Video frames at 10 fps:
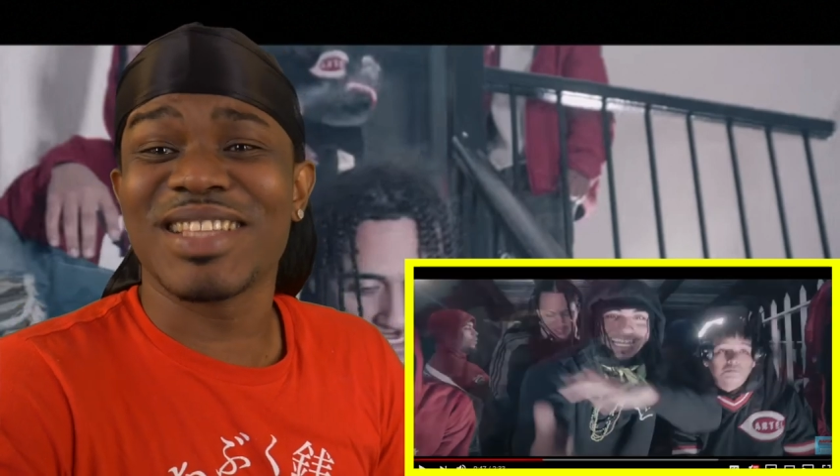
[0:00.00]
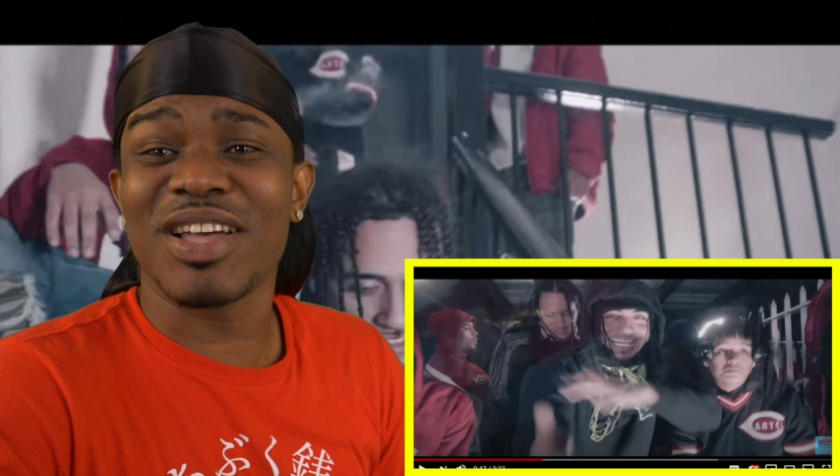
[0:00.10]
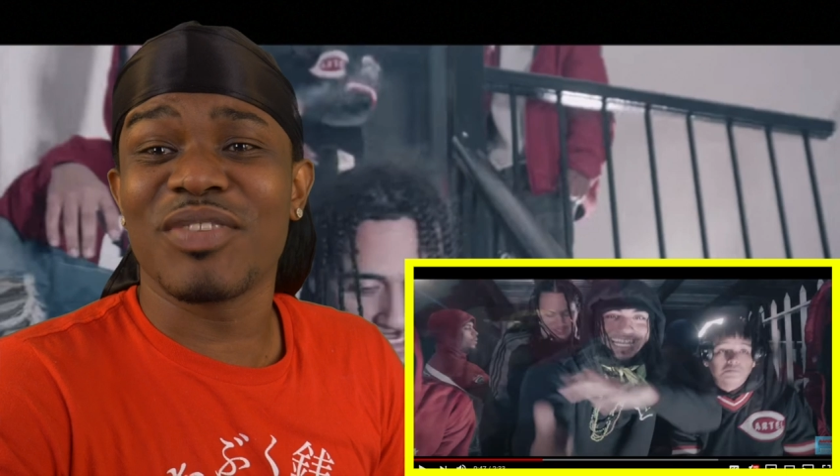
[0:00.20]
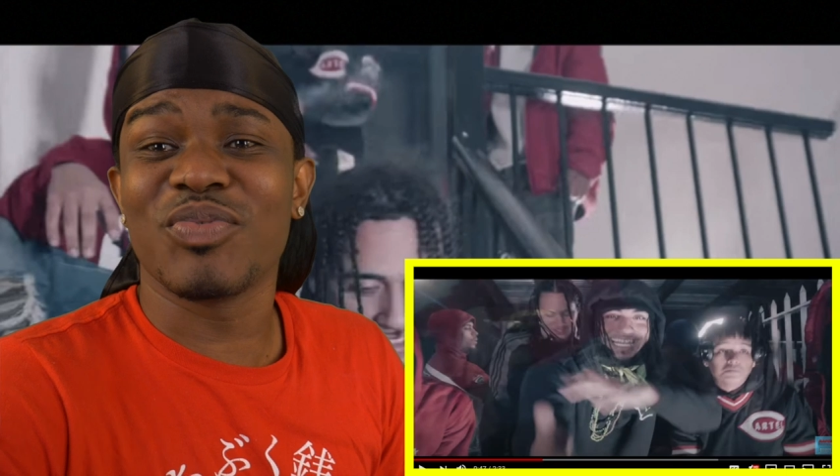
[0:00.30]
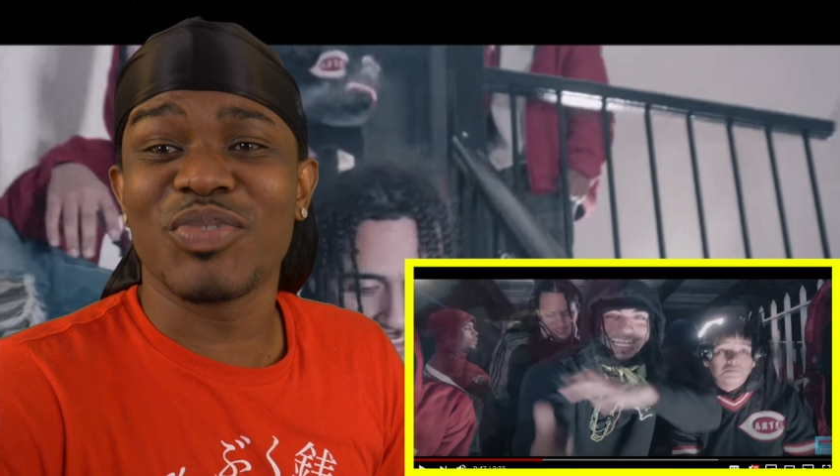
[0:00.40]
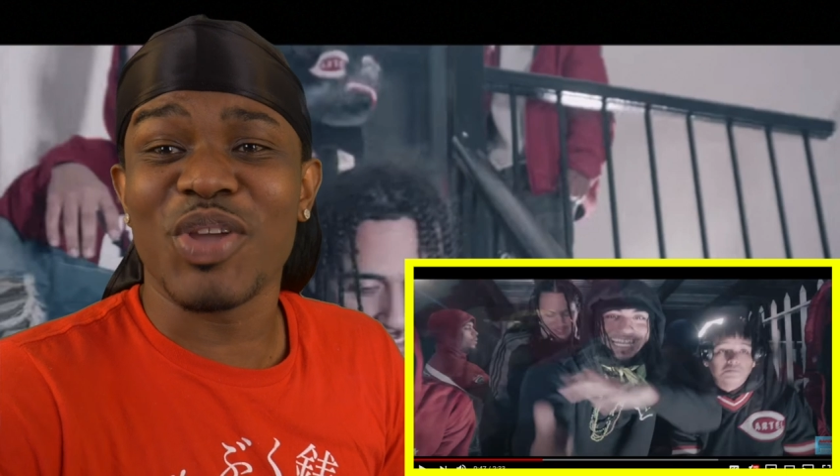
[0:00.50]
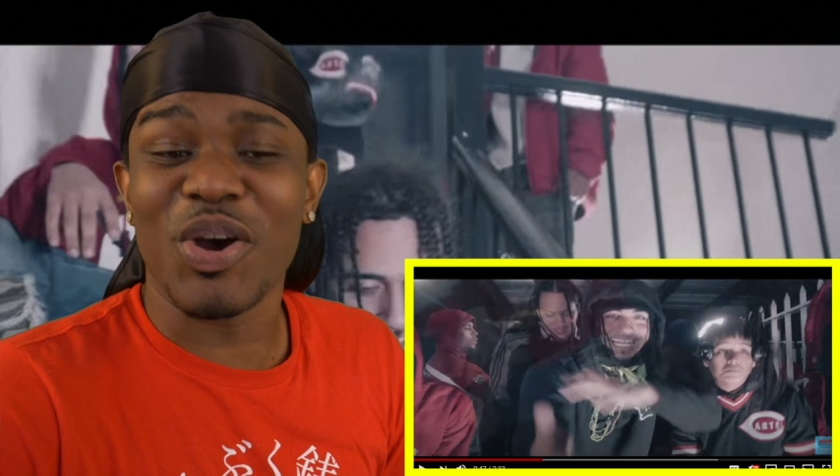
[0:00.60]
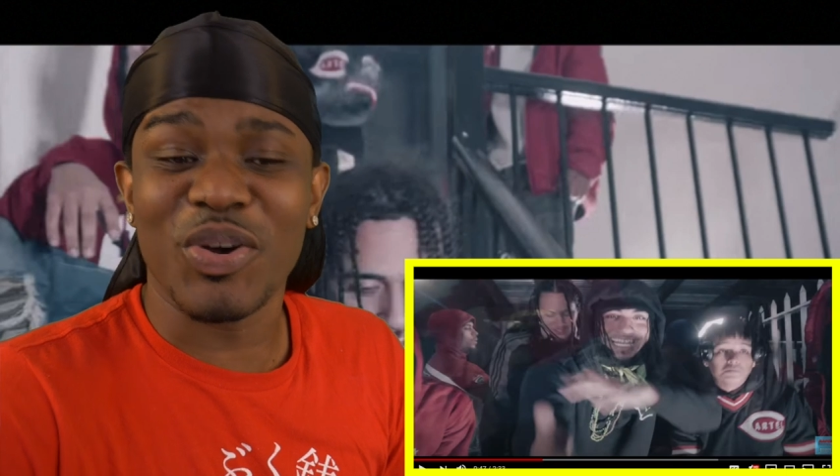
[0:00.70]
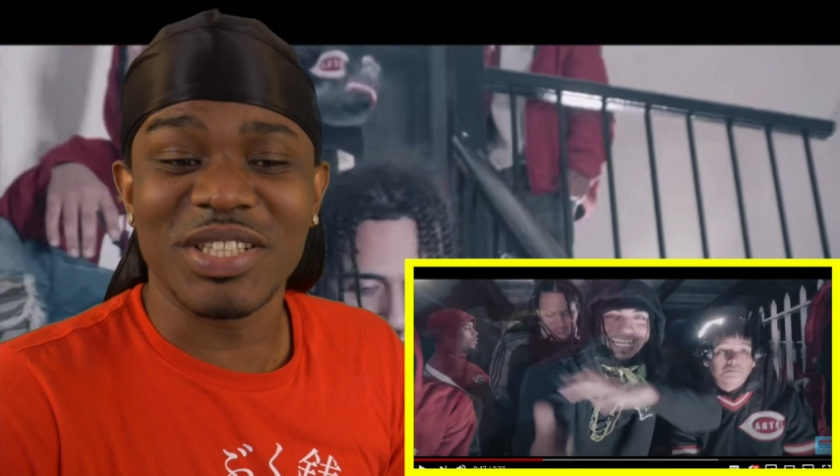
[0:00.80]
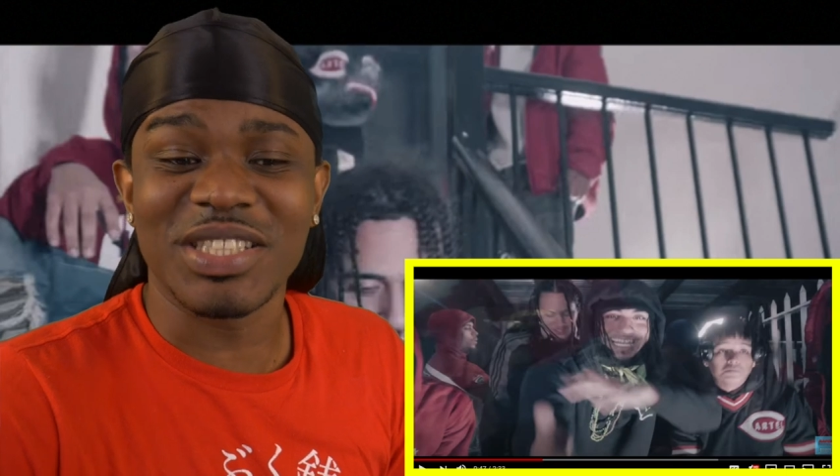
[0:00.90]
love,
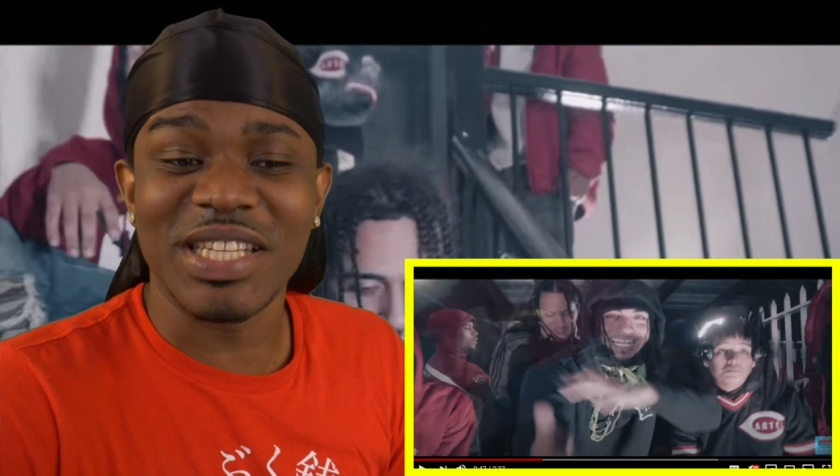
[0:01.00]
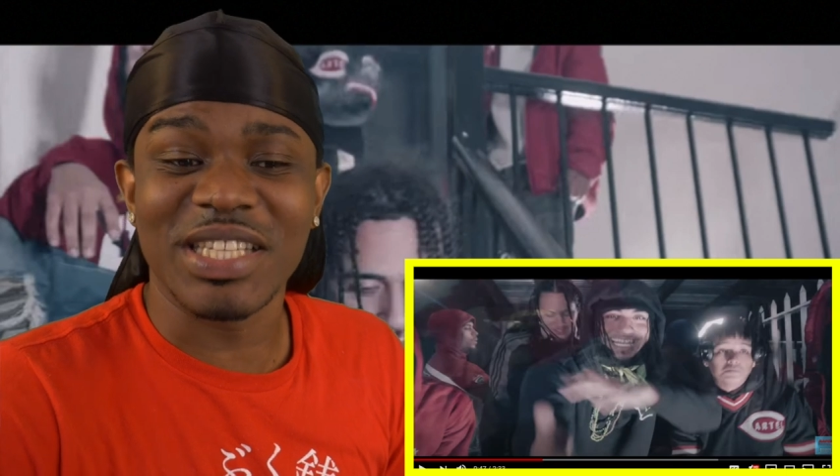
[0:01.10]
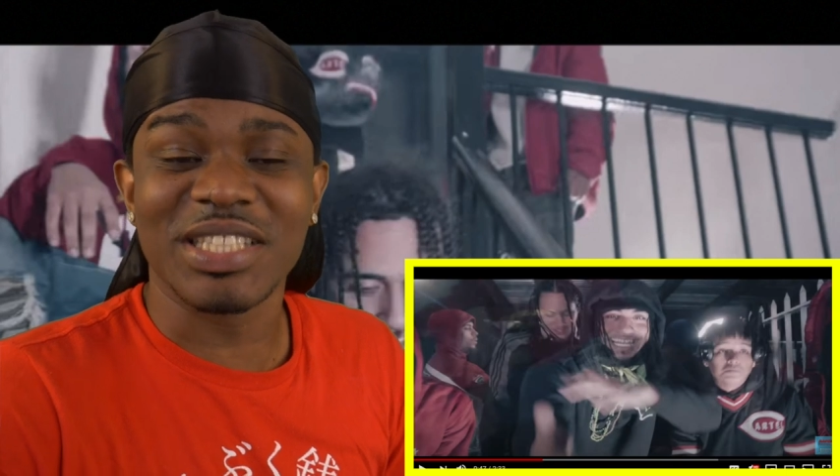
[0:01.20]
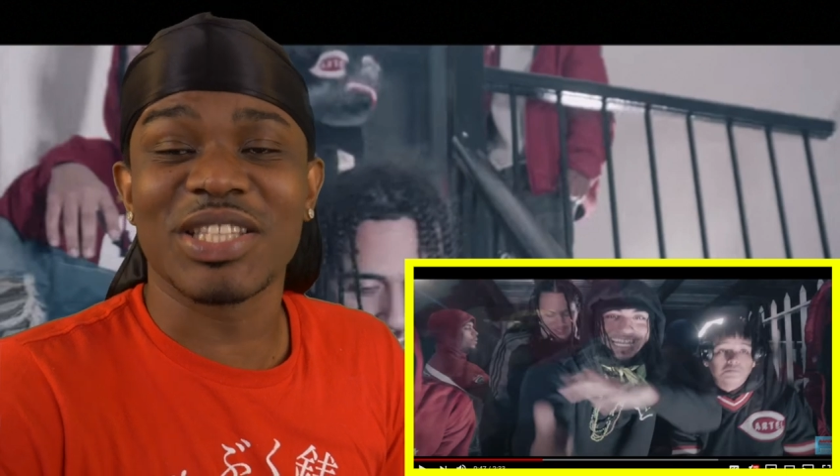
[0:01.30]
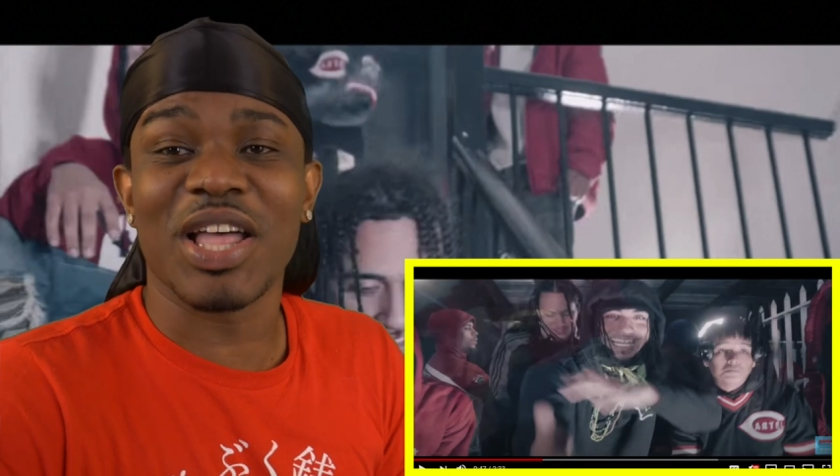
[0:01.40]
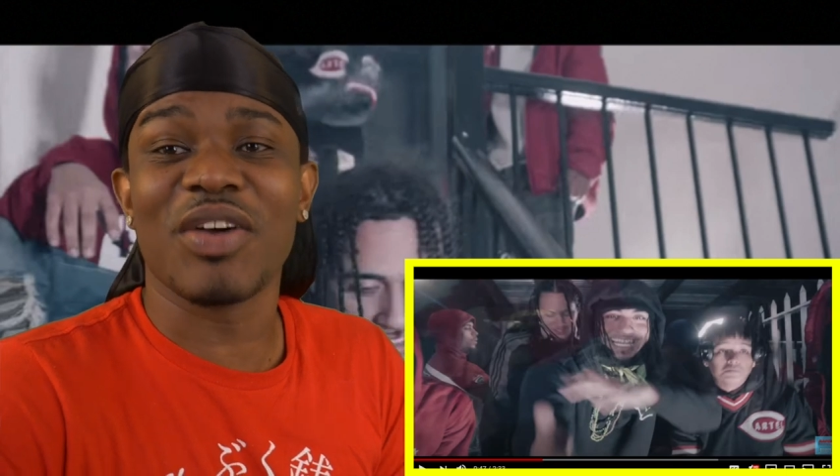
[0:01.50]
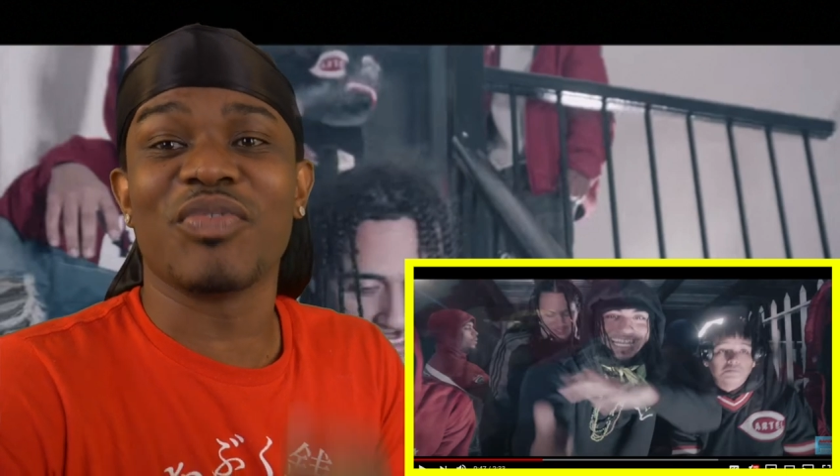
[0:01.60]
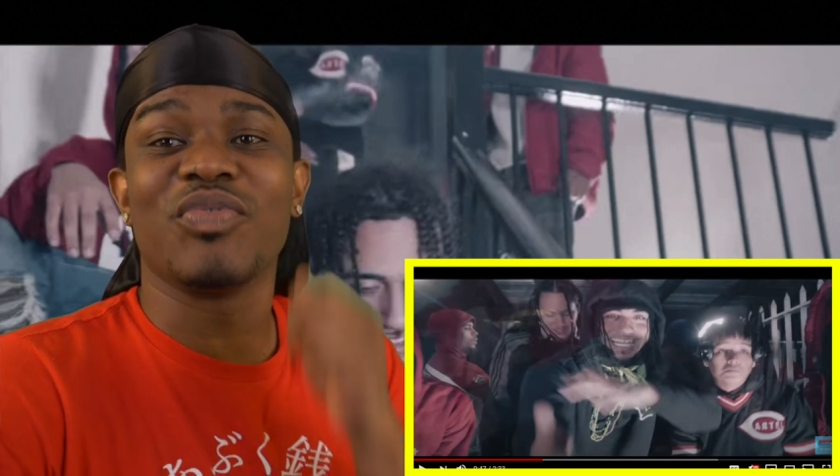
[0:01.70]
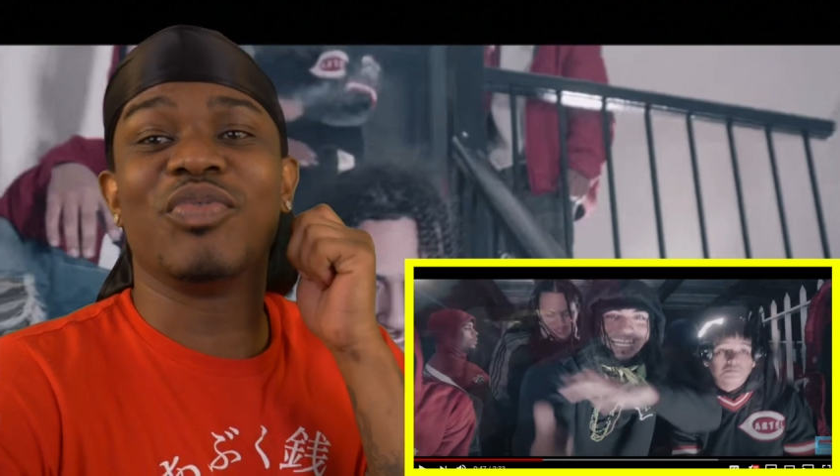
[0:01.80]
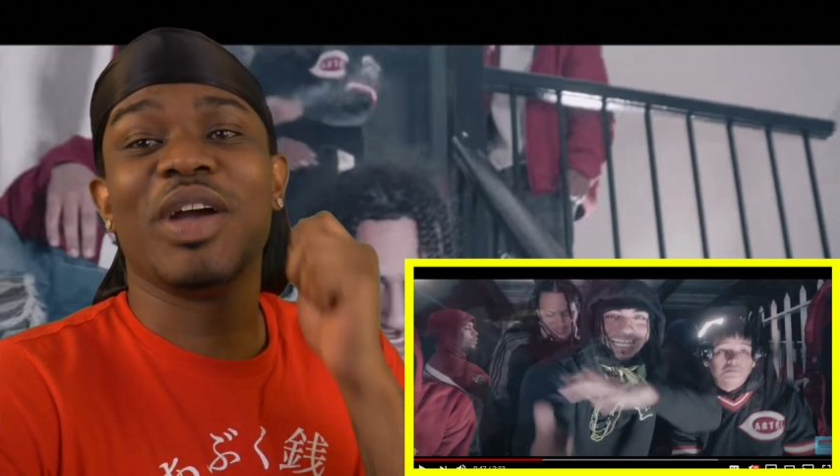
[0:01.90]
yo, these niggas
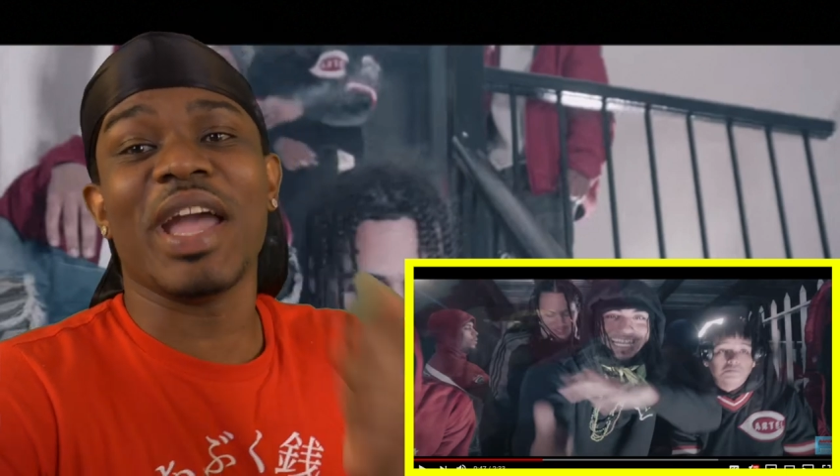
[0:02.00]
love